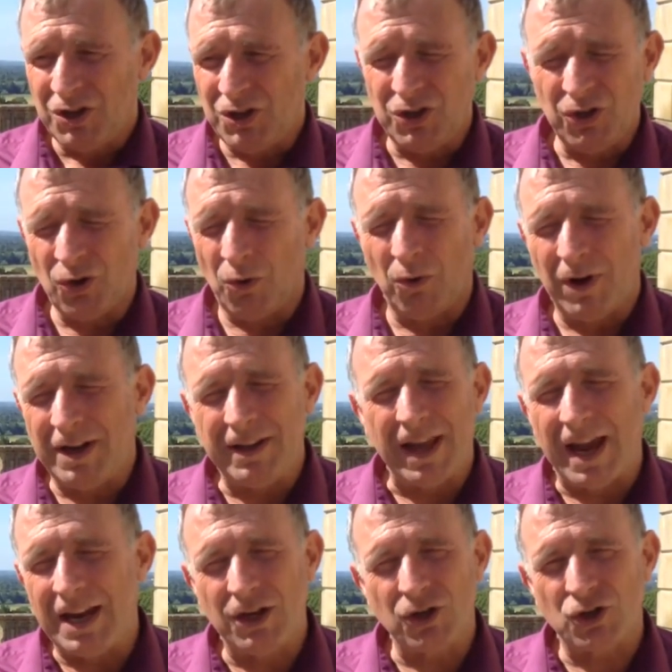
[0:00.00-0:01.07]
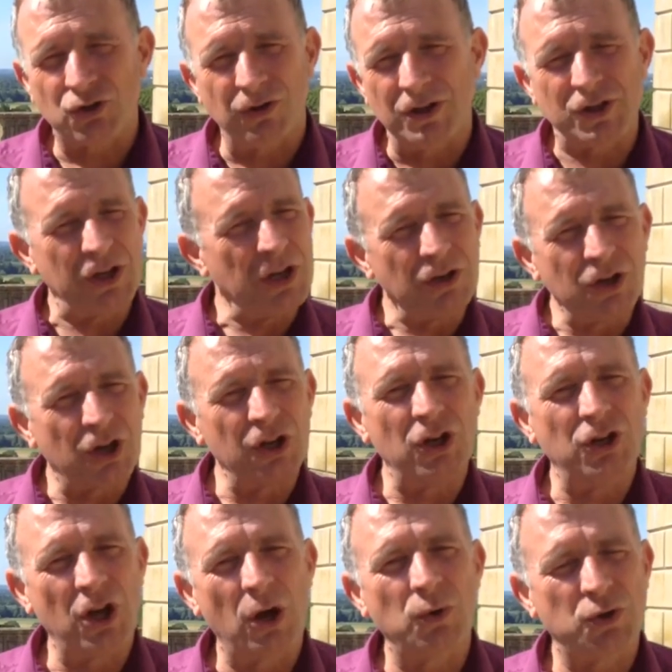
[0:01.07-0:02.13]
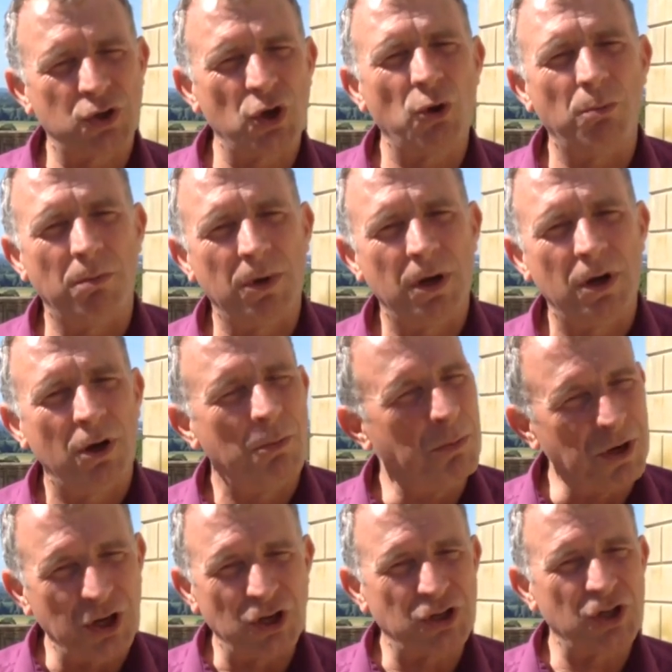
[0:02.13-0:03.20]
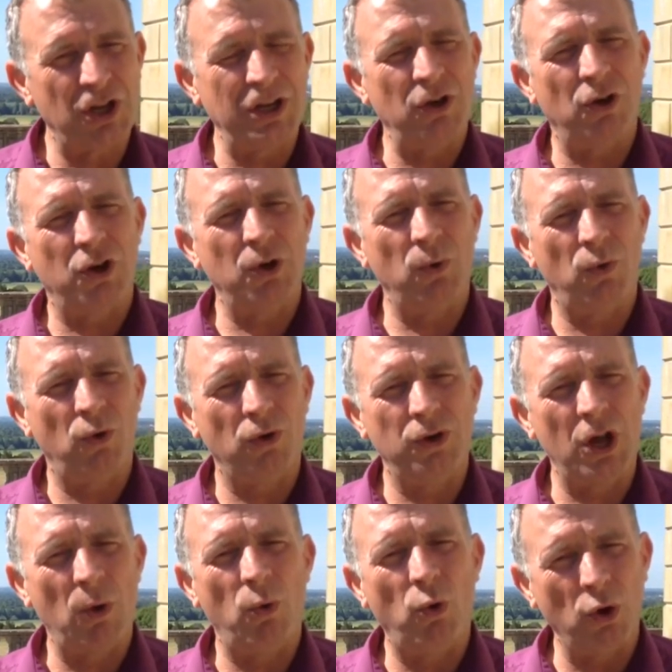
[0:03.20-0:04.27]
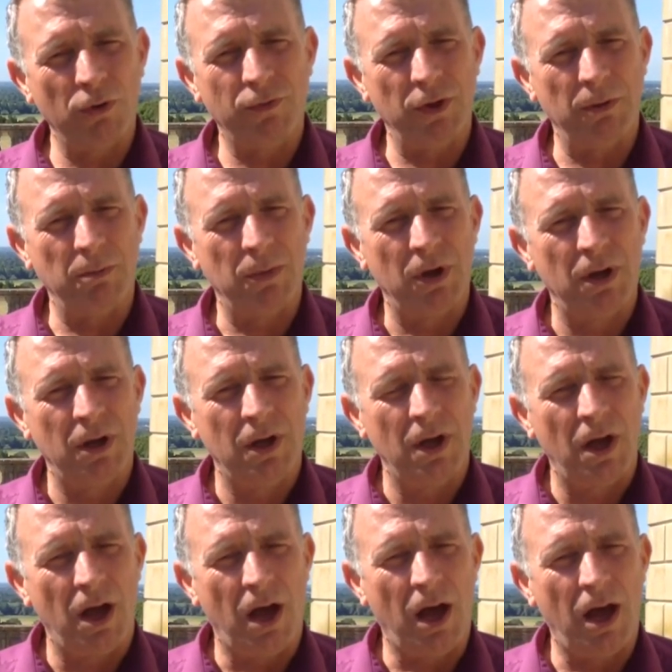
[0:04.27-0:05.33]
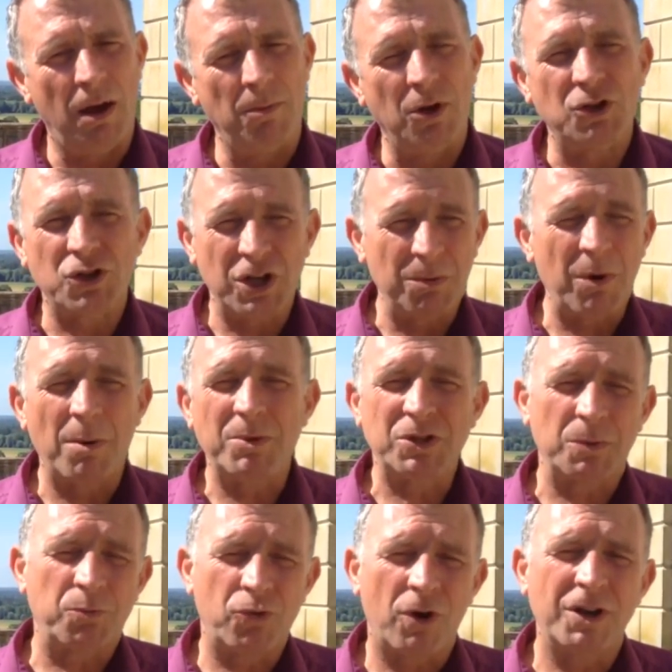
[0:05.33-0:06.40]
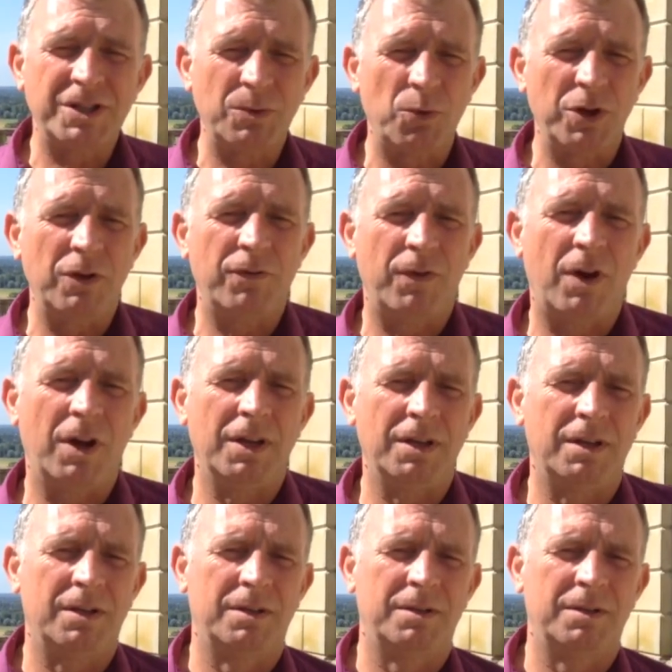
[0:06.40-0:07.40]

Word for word: you're in that industry, so you're going to know some, but you're certainly not going to know all of them, um, and so you might be surprised in what you find.